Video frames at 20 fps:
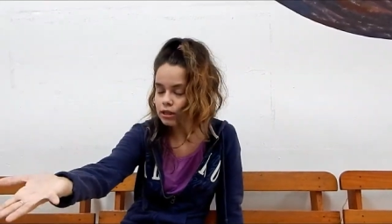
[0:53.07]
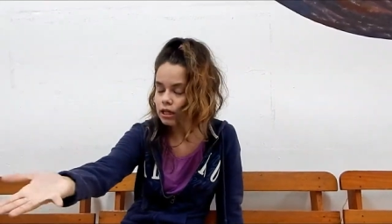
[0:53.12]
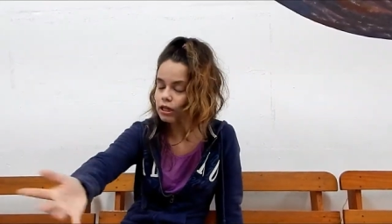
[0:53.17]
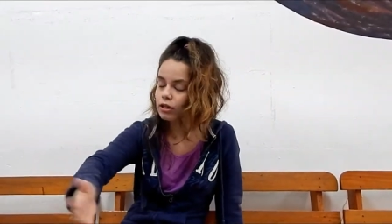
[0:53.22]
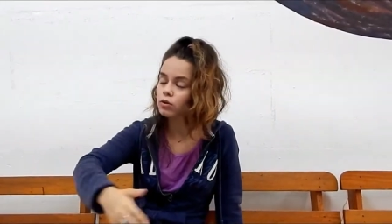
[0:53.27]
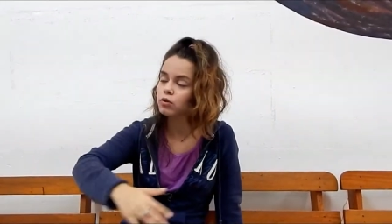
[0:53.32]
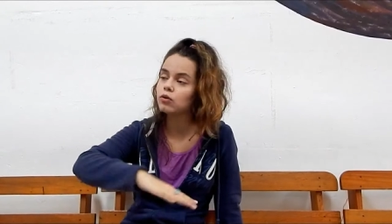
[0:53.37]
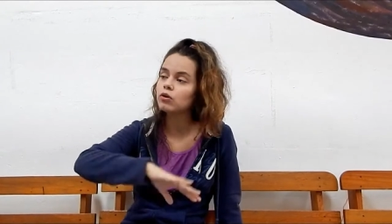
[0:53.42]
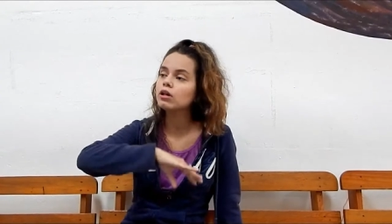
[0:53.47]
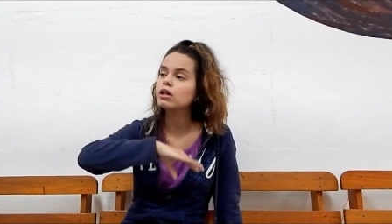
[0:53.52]
It
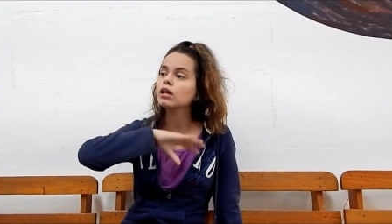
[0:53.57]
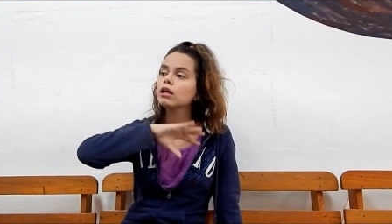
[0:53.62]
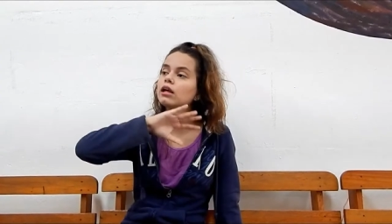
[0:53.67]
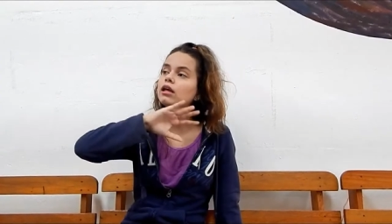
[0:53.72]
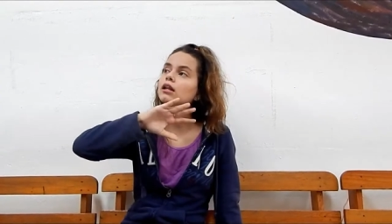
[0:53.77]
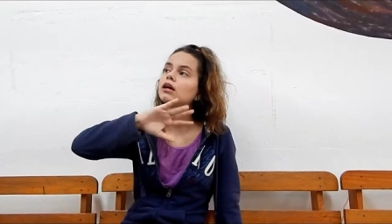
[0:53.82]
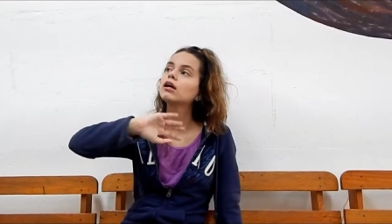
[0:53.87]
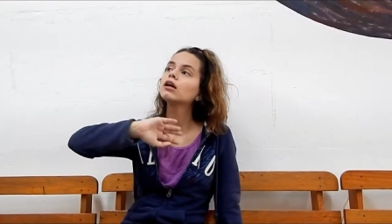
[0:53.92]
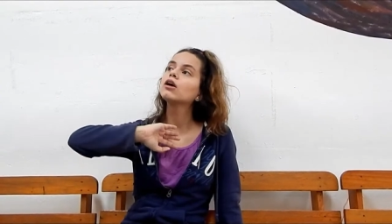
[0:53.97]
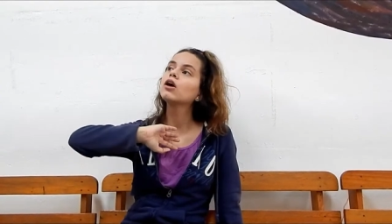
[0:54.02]
could
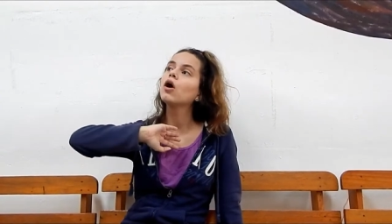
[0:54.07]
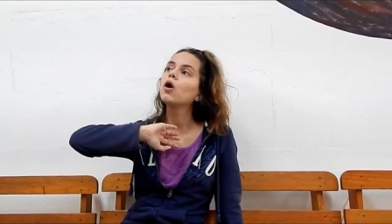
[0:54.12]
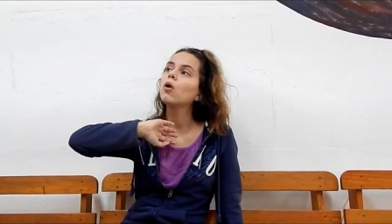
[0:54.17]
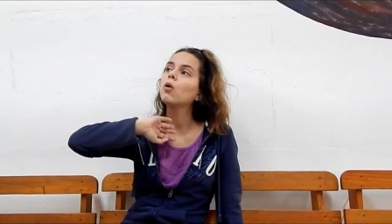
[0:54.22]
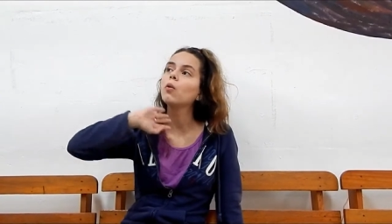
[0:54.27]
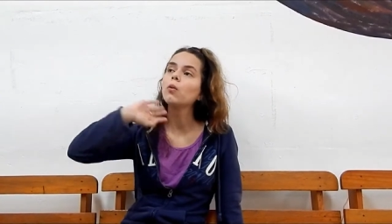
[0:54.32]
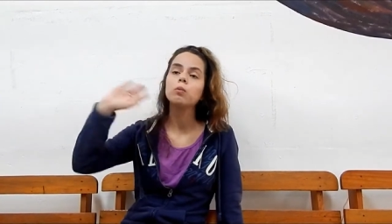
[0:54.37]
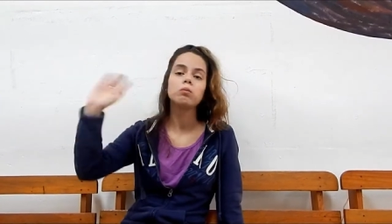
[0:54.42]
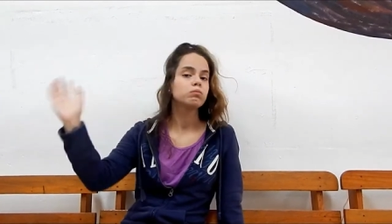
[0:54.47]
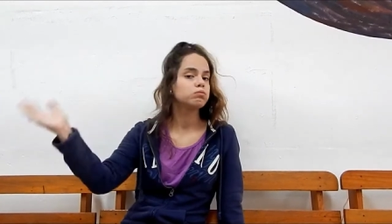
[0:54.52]
either
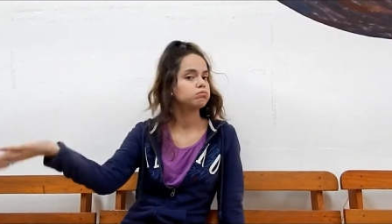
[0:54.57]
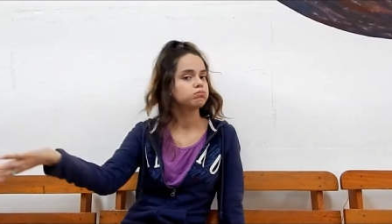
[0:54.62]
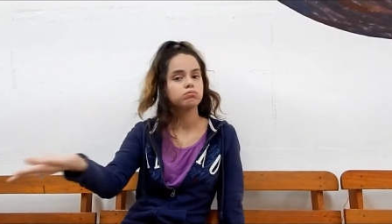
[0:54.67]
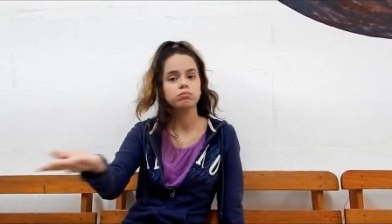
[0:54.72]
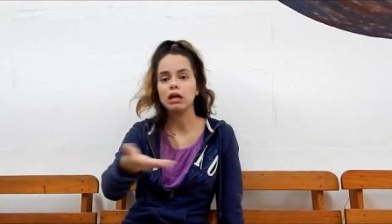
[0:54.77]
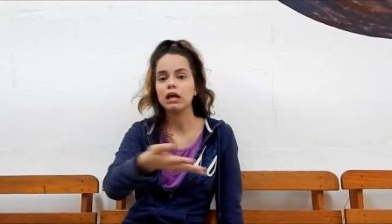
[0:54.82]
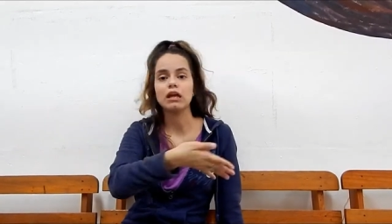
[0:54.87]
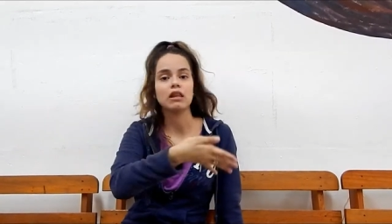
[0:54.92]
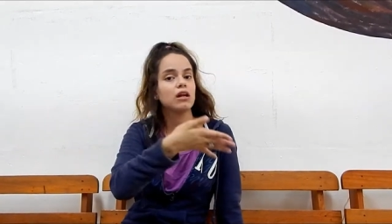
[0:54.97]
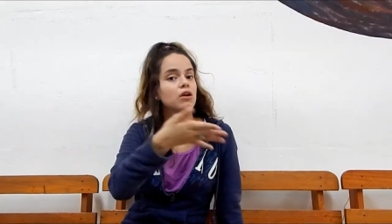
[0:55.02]
go
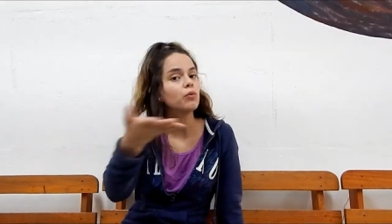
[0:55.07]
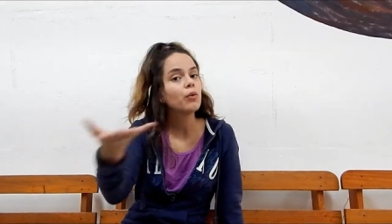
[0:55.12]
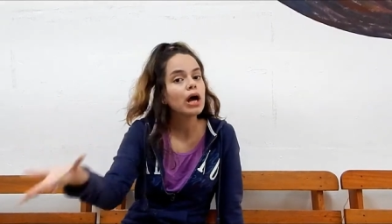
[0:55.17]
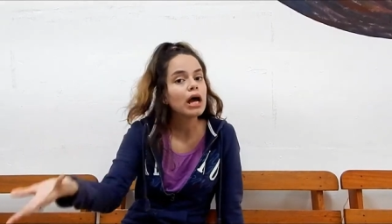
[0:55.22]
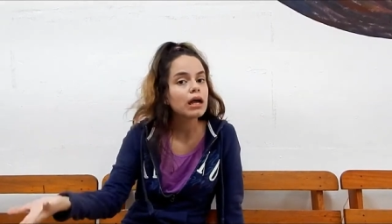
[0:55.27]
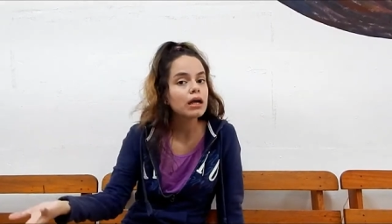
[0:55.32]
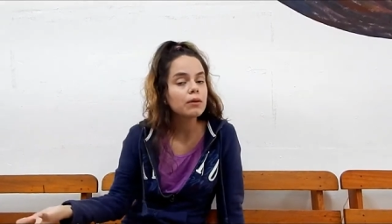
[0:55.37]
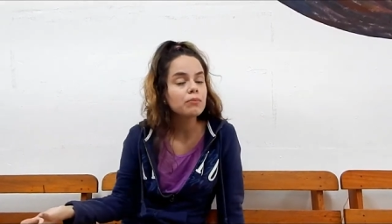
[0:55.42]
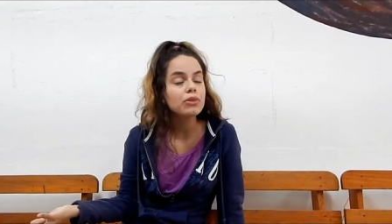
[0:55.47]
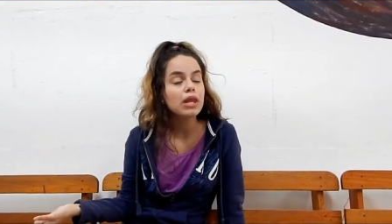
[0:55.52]
either way,